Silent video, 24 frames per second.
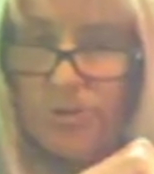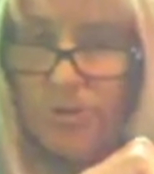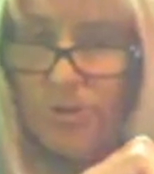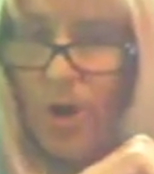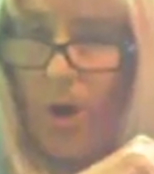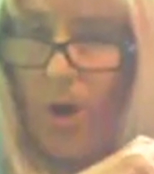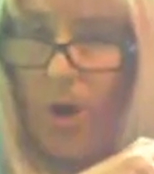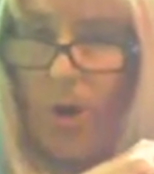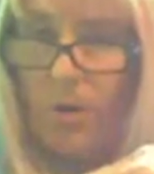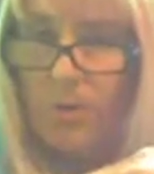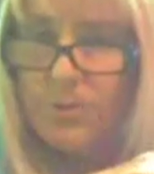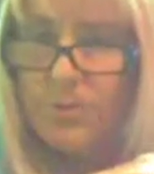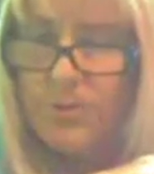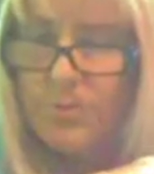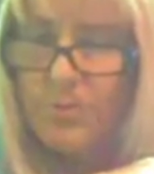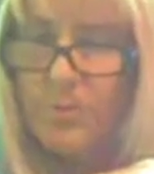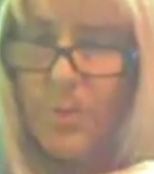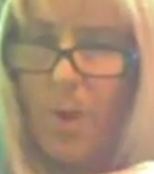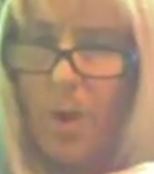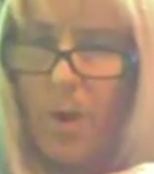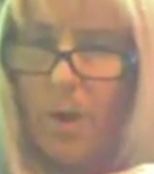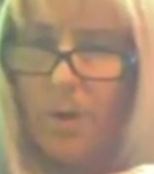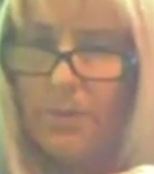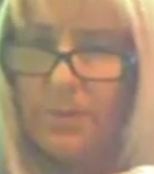child's
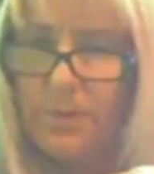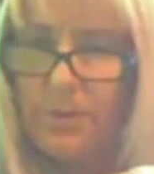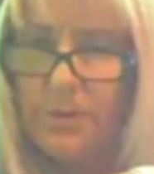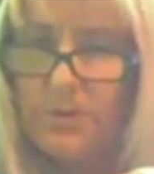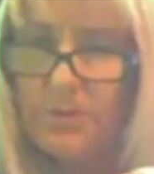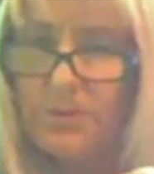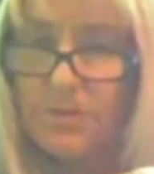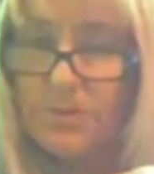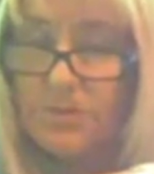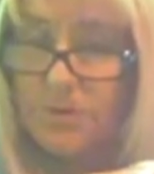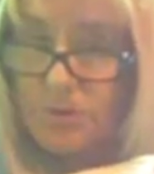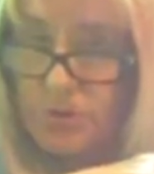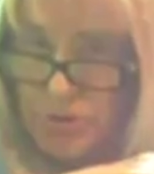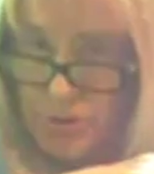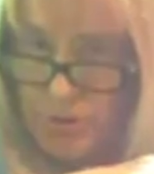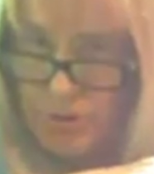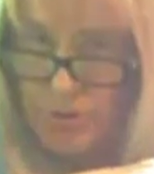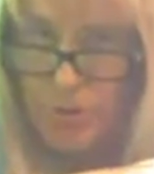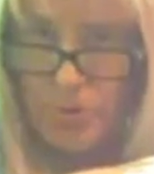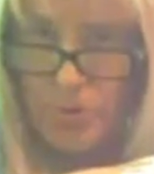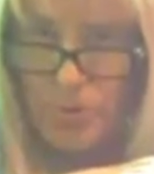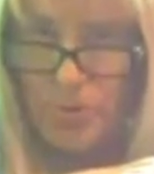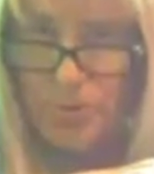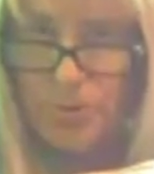mind that's
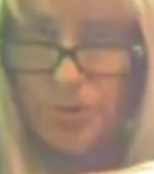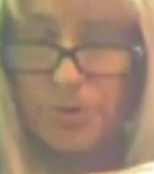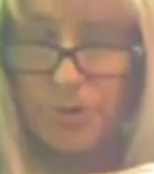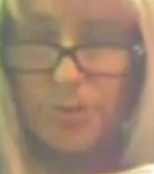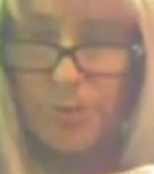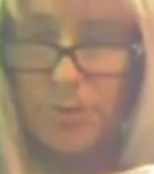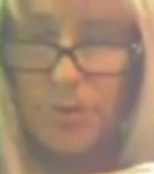distorted